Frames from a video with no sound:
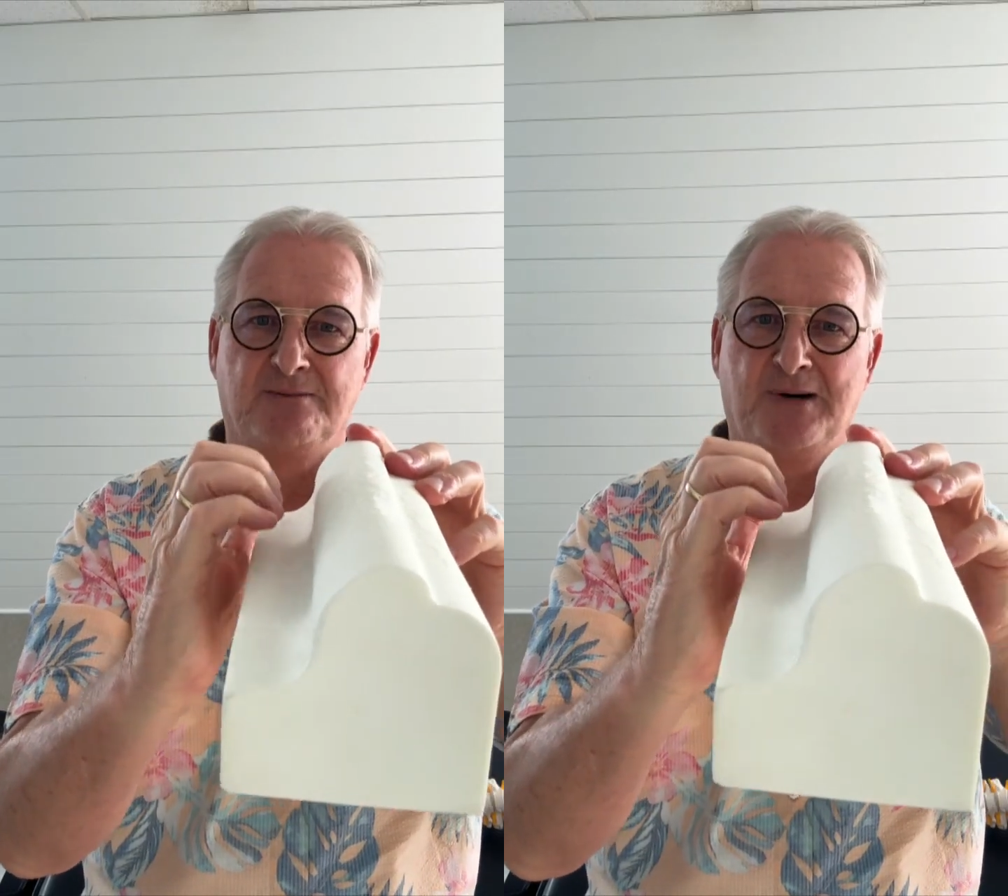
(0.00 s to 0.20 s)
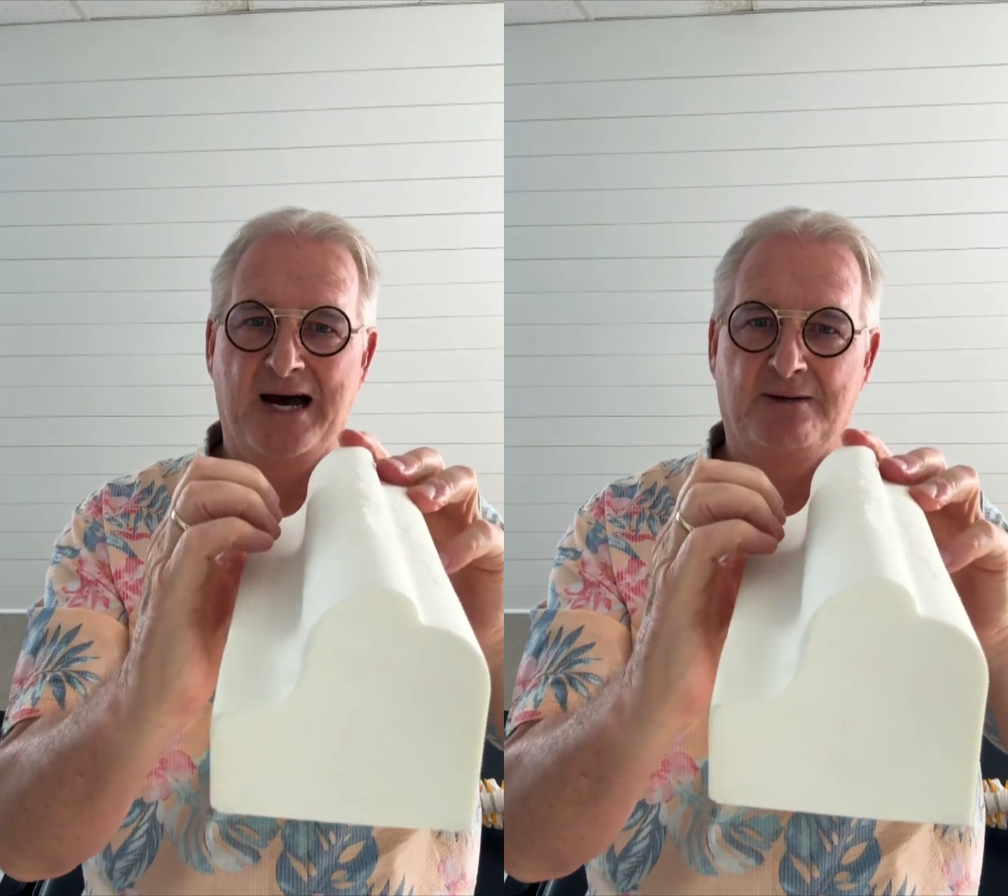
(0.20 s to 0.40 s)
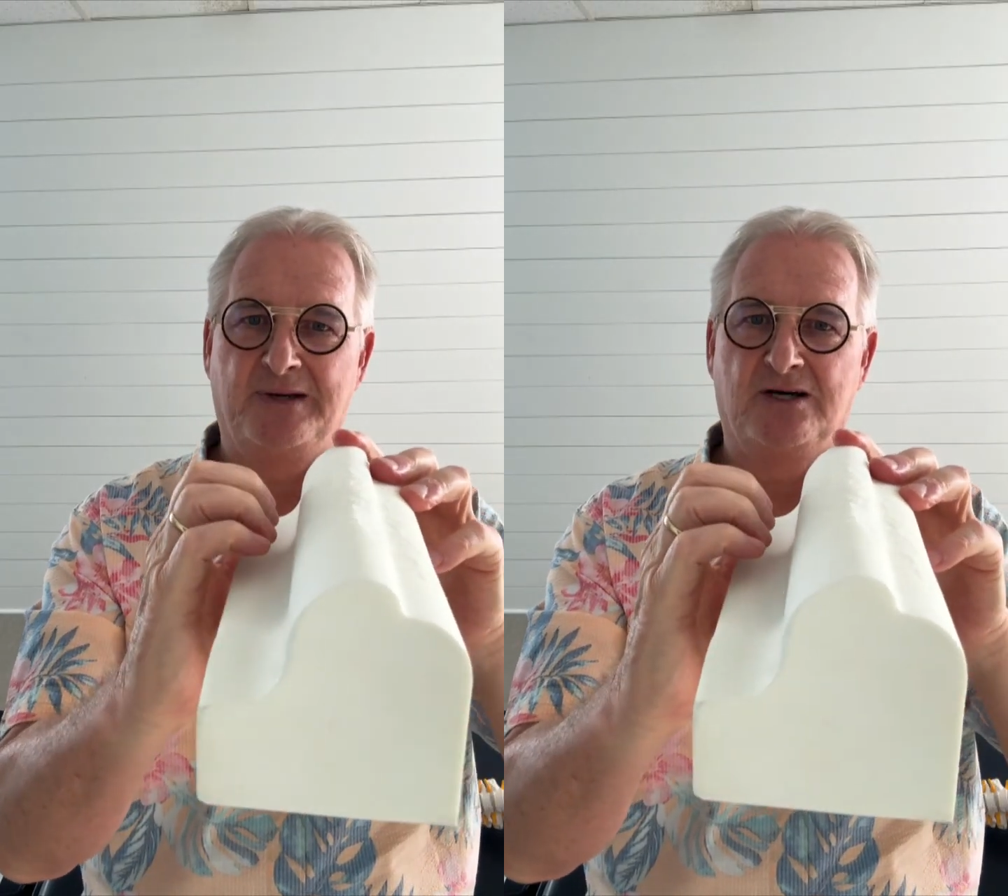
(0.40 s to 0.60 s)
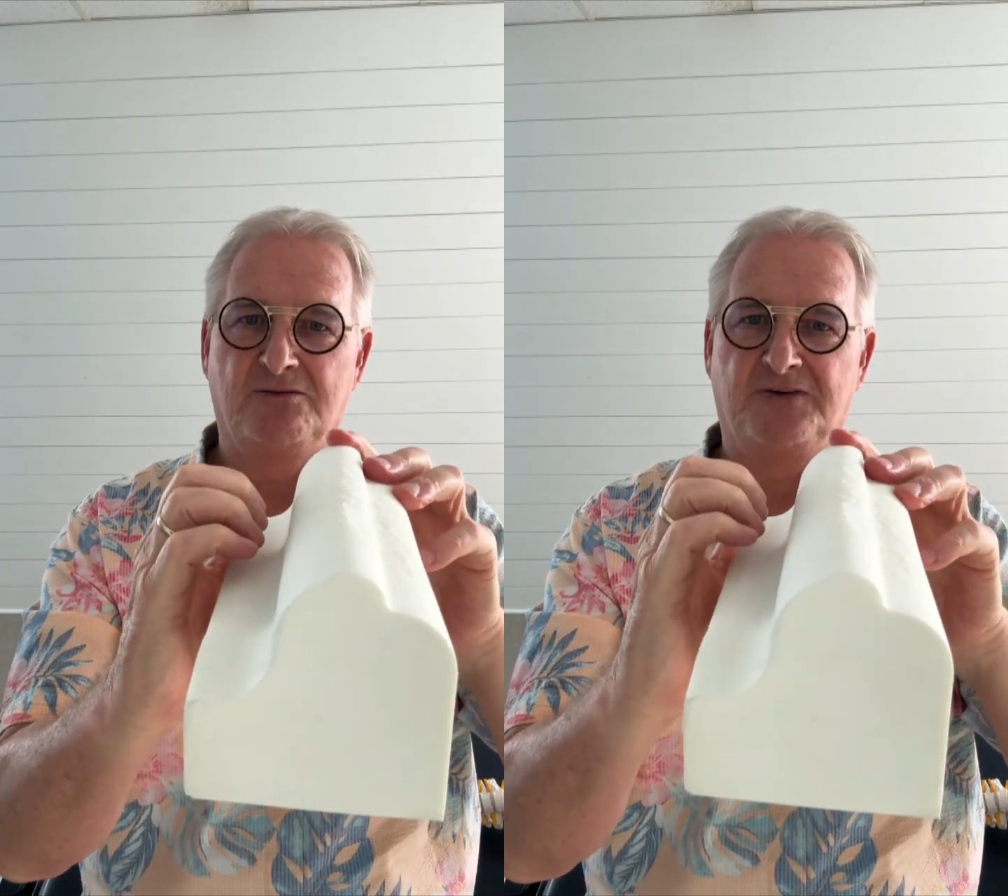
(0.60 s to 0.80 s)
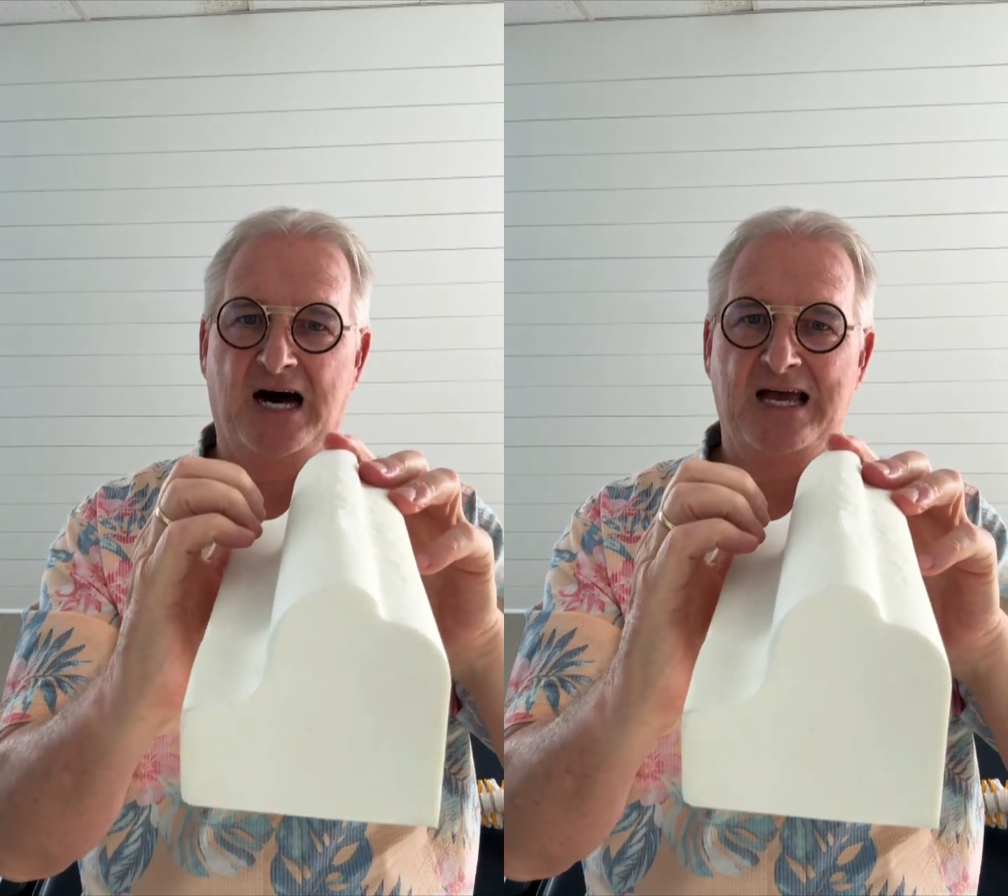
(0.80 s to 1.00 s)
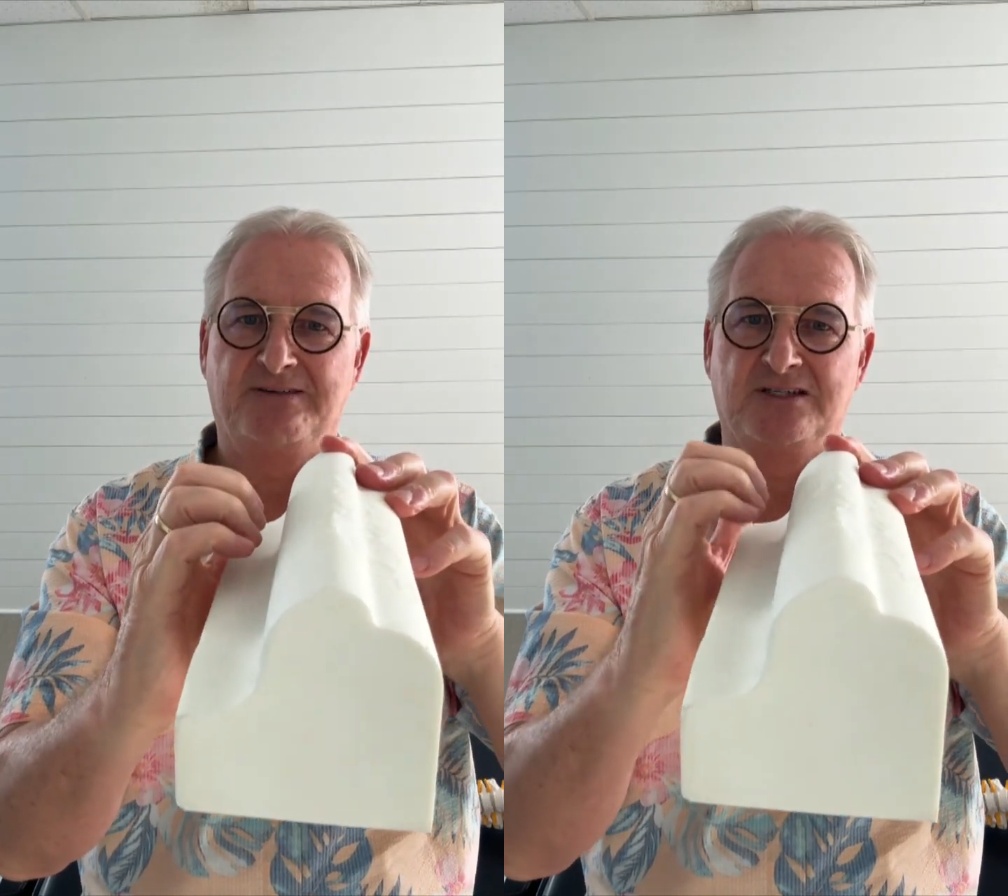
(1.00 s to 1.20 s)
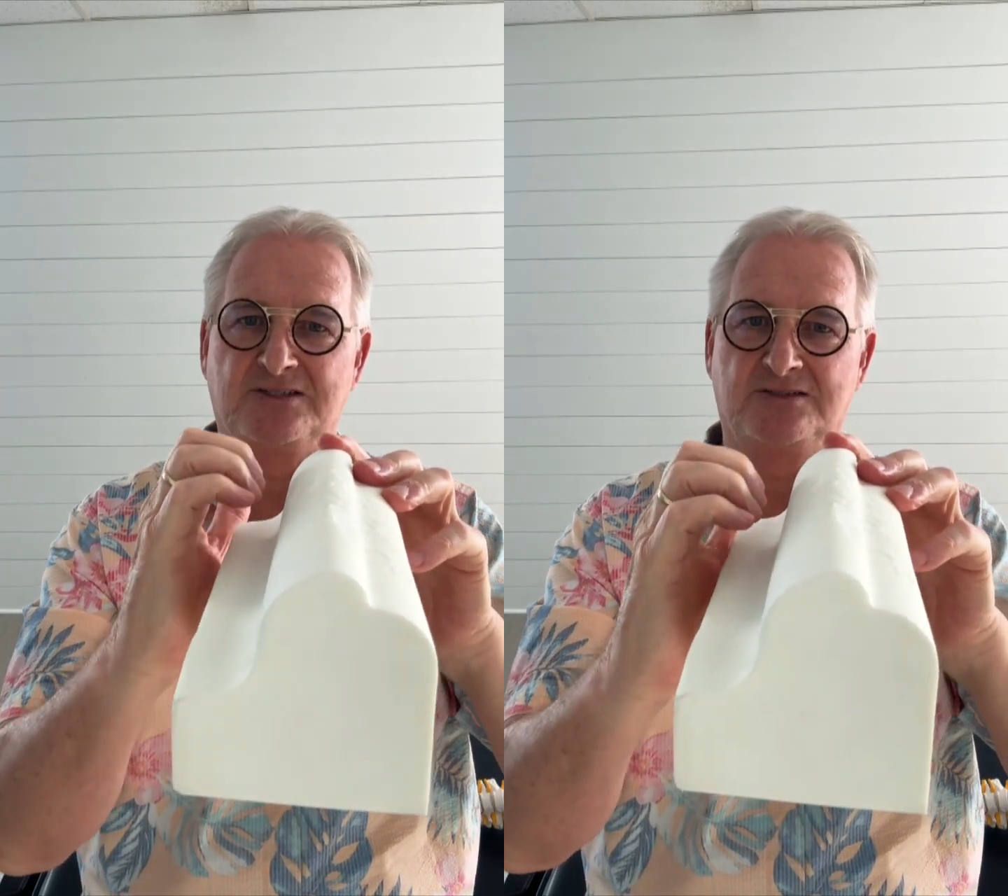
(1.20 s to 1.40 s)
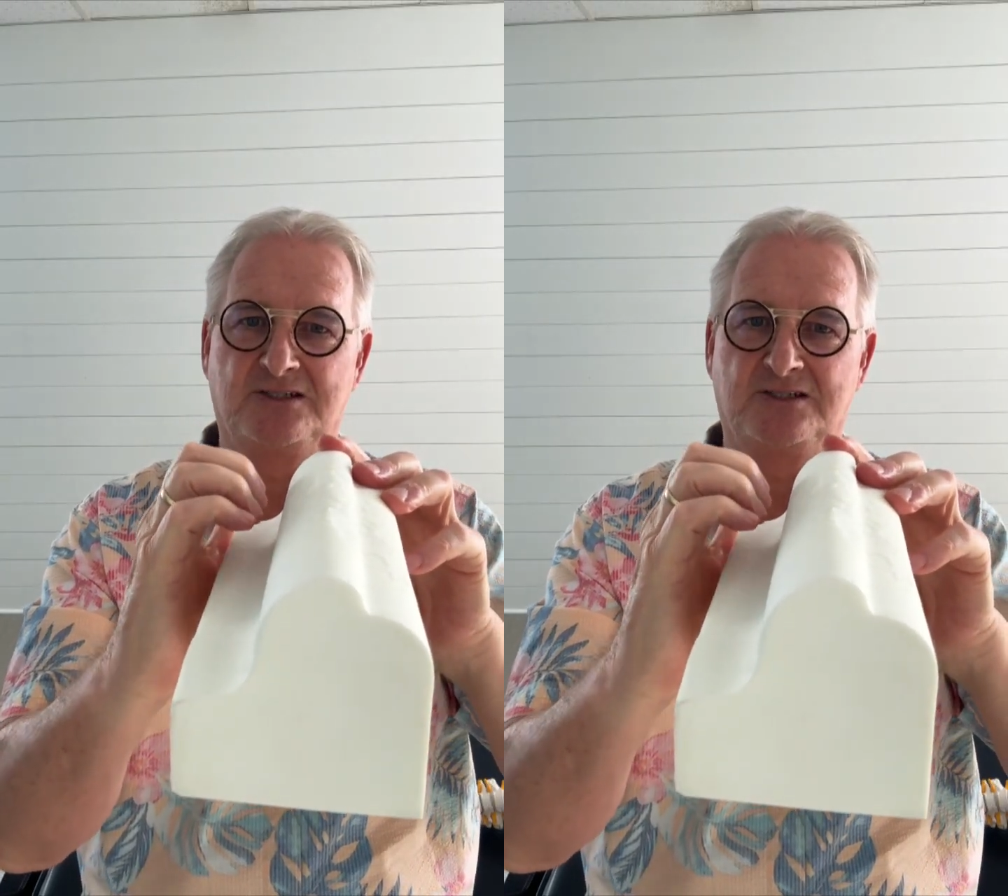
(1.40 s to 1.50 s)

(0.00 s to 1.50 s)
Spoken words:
bottom, L5,